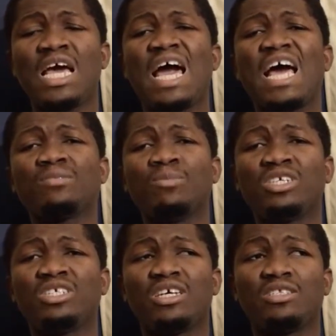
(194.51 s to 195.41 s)
as
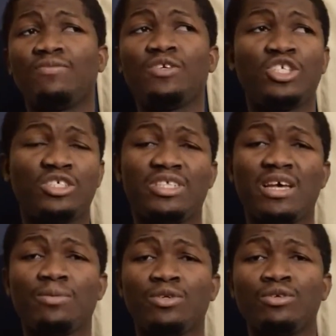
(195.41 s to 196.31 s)
much as if you just
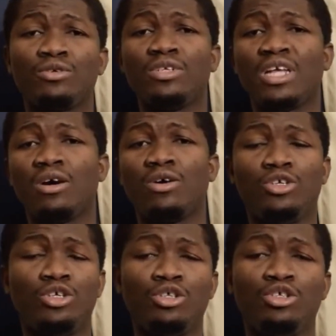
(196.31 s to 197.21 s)
type Google now or
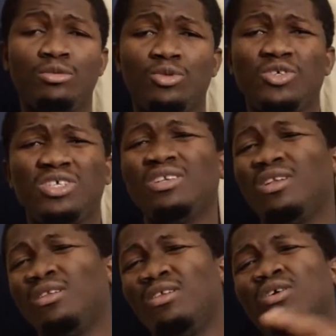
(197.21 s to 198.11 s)
YouTube, you see a
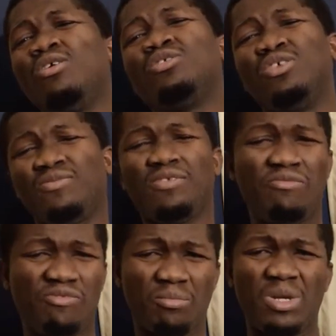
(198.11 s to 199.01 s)
load of
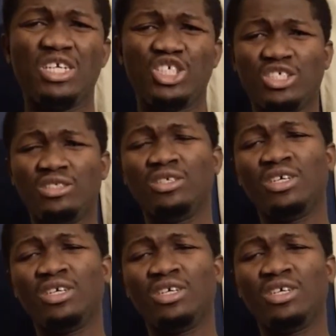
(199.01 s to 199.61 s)
information,